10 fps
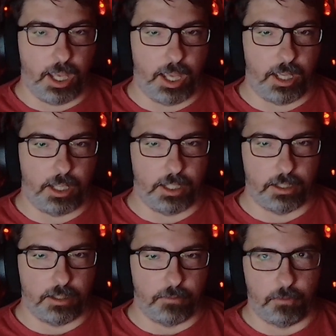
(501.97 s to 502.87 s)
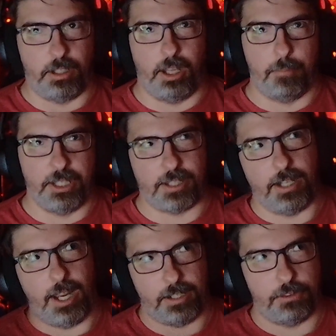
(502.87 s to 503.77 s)
And, well, I mean, it's
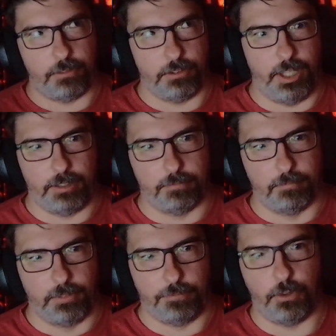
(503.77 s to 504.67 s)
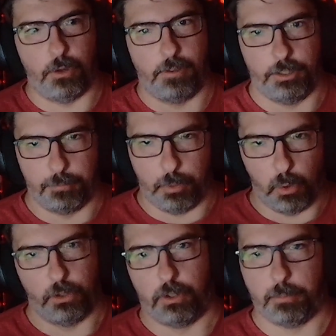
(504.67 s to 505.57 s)
connected through, a Forerunner
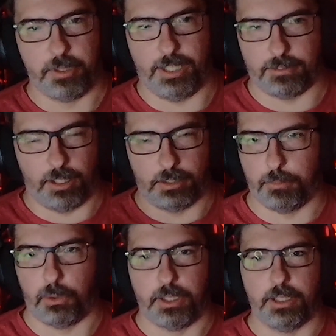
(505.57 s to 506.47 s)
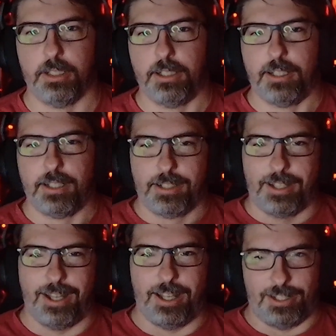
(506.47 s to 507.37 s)
portal, but that's not the point.
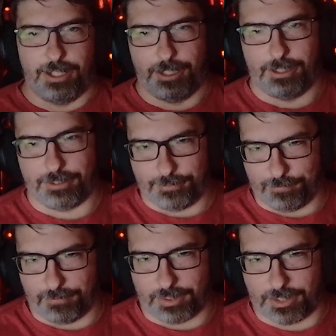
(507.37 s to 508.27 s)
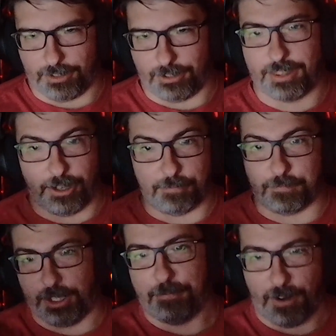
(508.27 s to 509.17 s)

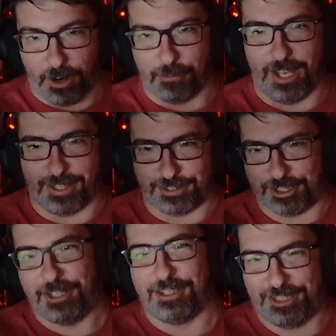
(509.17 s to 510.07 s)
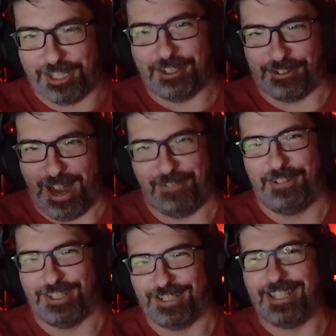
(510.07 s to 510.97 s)
They're far away
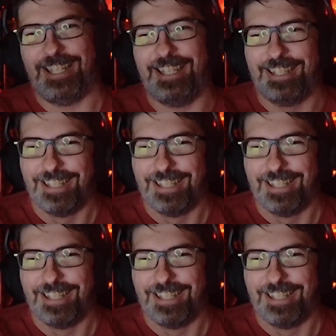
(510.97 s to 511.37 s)
geographically.